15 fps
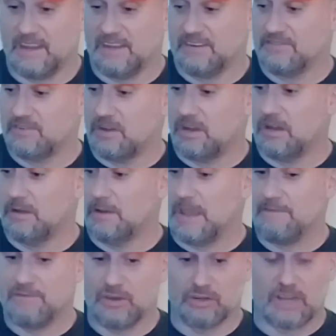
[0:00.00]
And
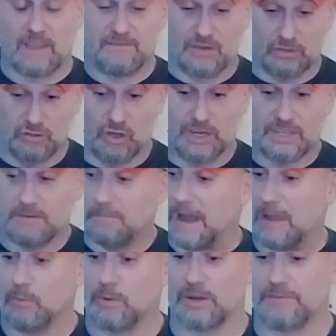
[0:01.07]
if you're looking to
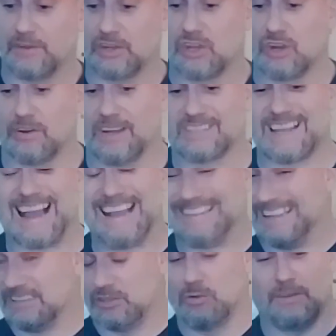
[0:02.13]
buy one, if you're curious, I
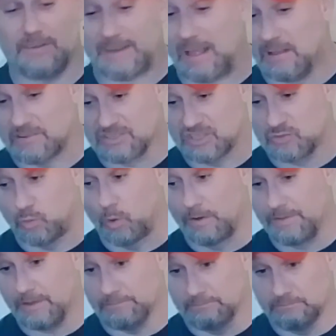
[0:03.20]
think $200 is
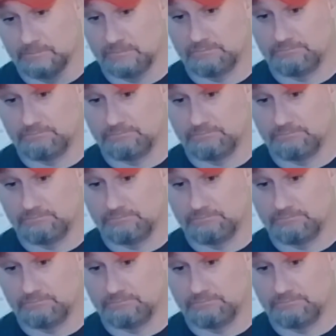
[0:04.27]
worth it